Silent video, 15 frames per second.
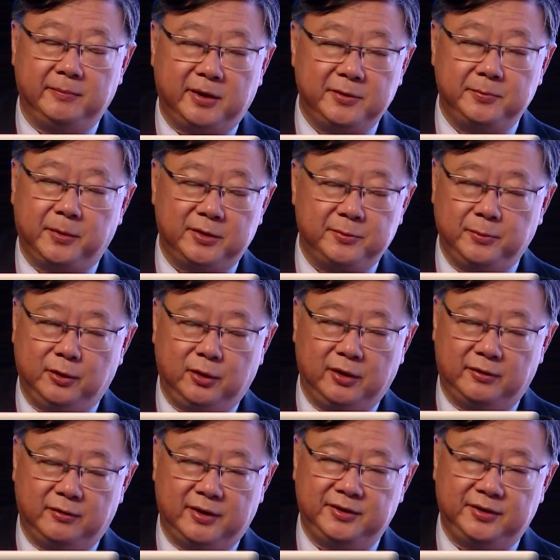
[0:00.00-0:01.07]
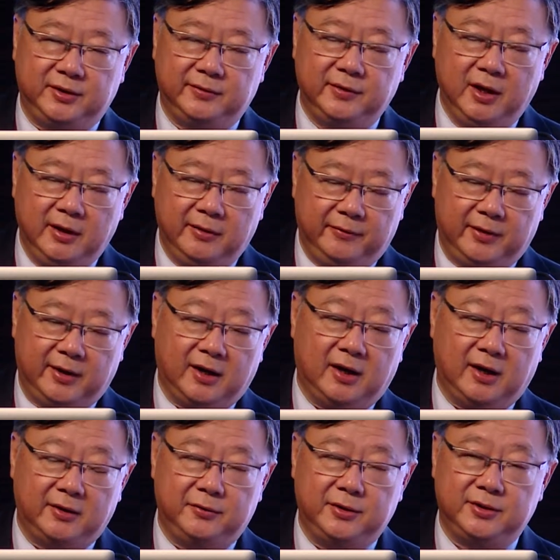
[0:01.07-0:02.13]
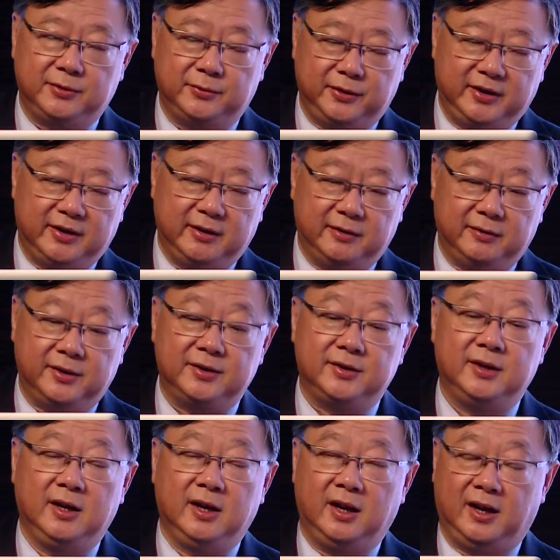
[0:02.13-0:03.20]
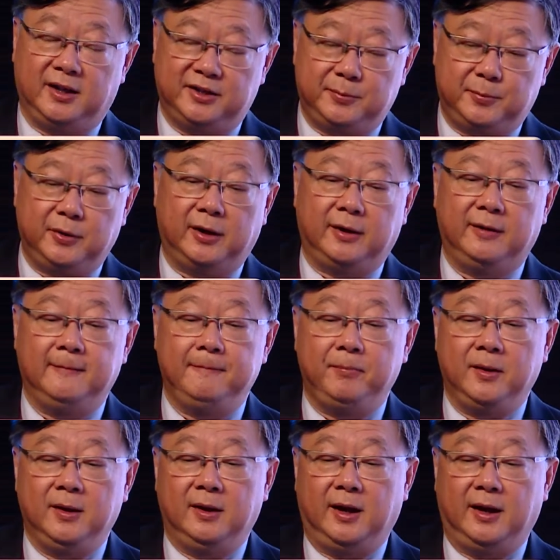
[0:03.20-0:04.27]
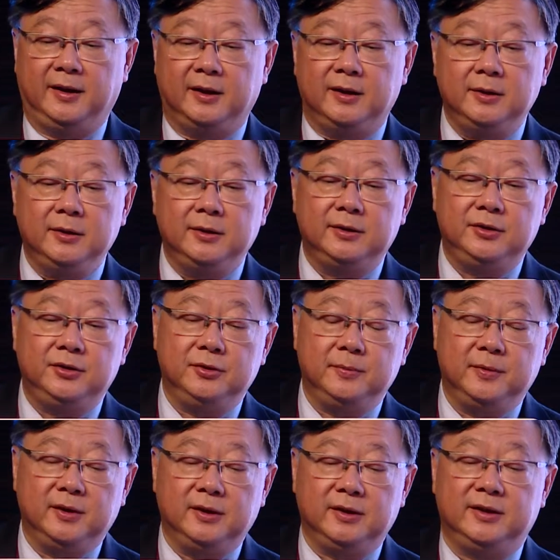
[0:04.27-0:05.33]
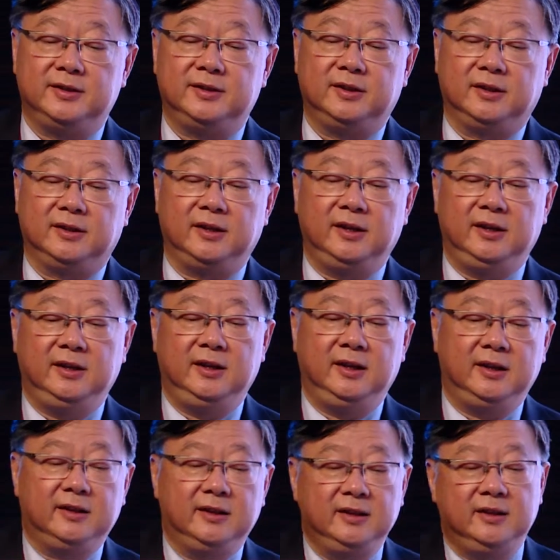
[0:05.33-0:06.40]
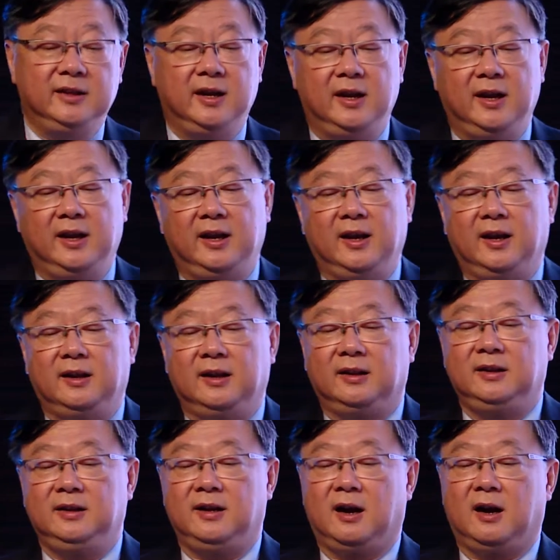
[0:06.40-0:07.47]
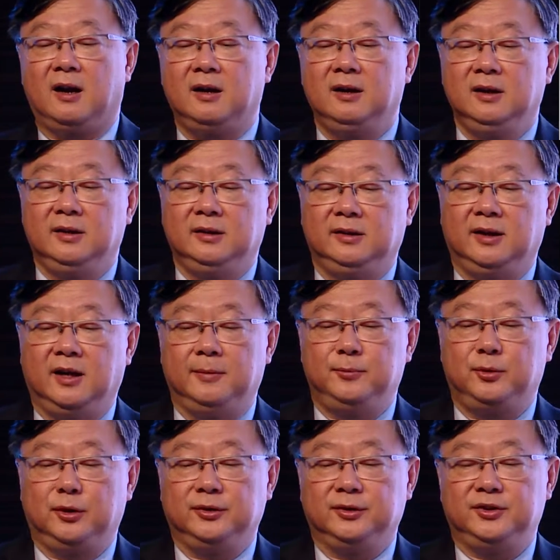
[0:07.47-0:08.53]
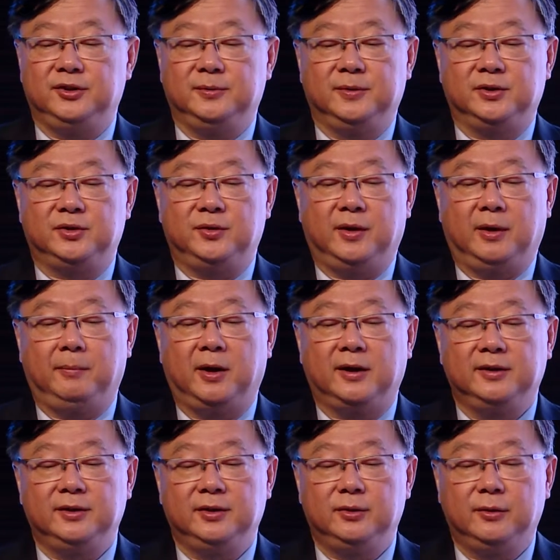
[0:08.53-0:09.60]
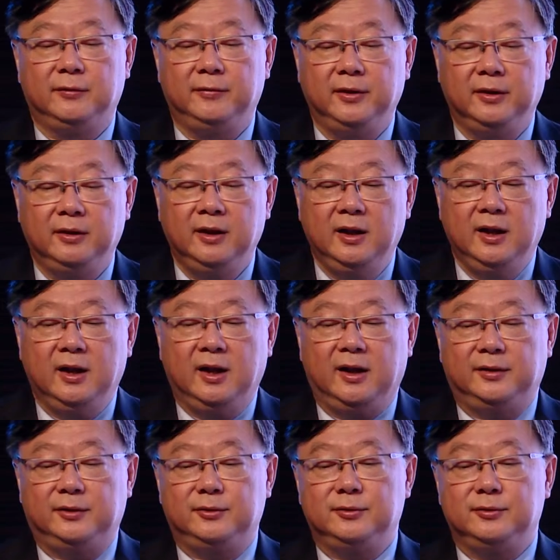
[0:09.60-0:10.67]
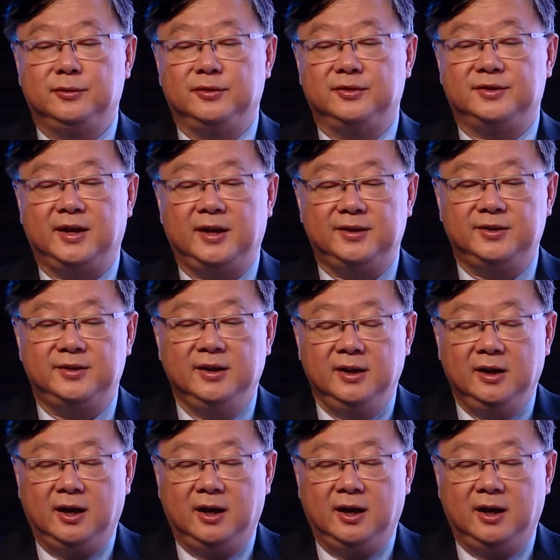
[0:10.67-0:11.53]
much more aggressive, very high risk of recurrence and spread. Another tumor is the ETANTR, the embryonal tumors with abundant neutrophil and true rosettes,